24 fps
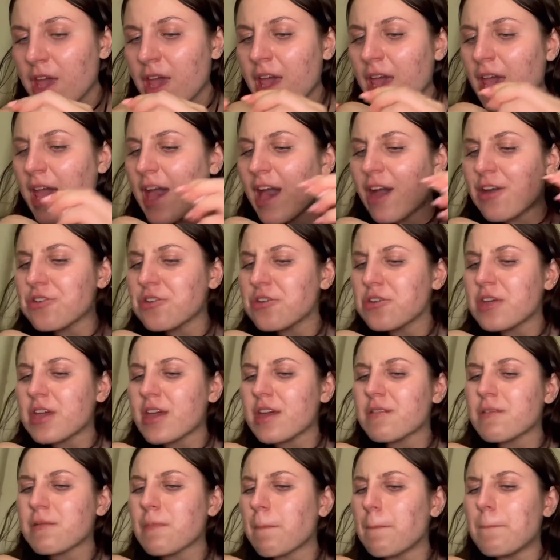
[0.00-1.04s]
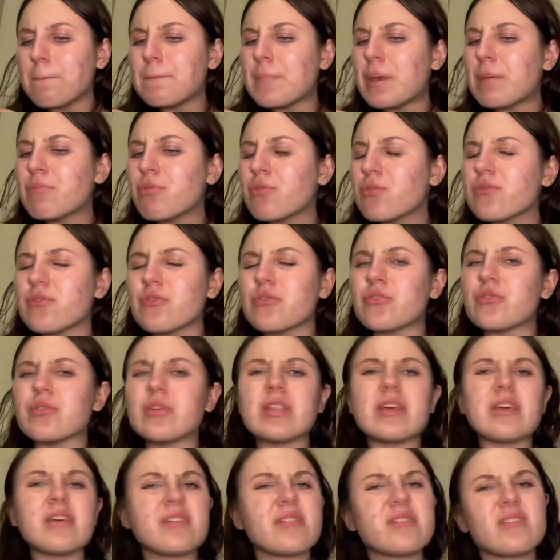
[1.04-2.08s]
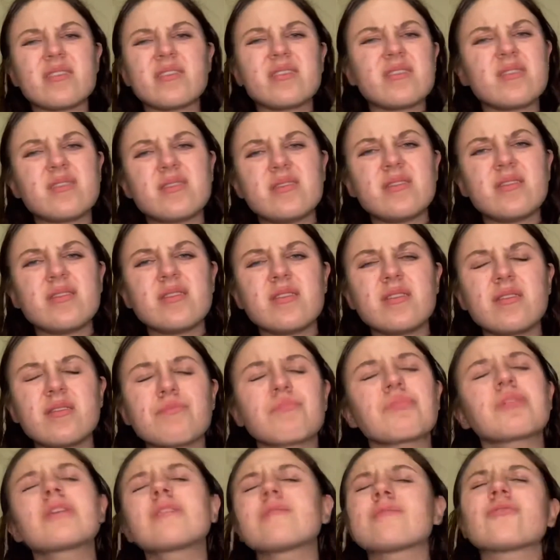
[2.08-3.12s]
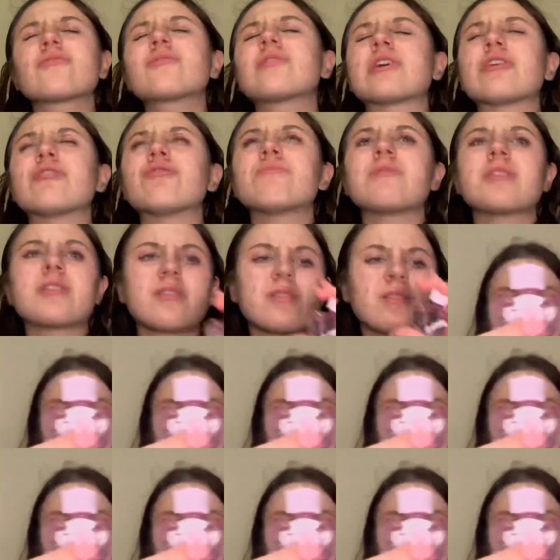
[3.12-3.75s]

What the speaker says: How do you get pimples on your knee? Please do tell me.